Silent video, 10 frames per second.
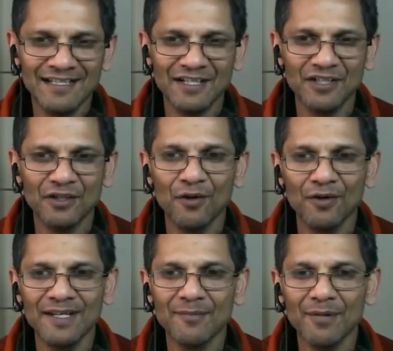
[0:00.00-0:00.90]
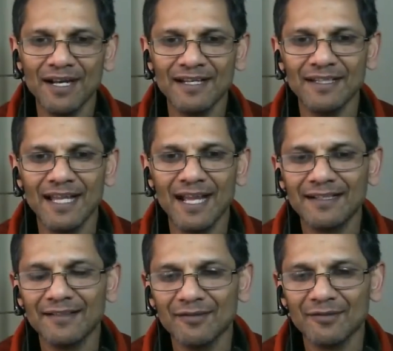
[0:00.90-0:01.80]
that you're holding, Brent,
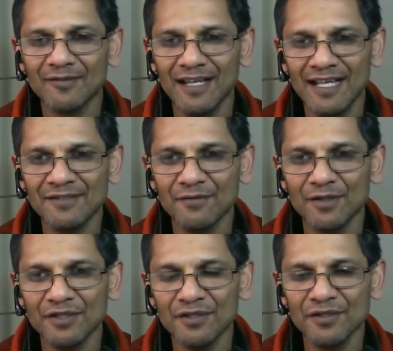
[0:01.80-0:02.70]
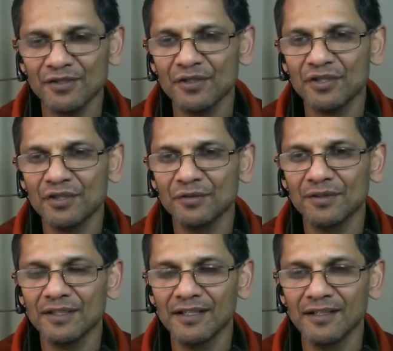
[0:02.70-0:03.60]
that lens was used to shoot
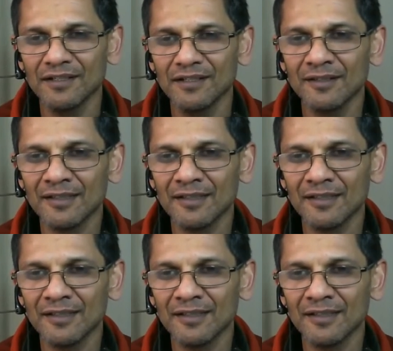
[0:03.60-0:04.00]
the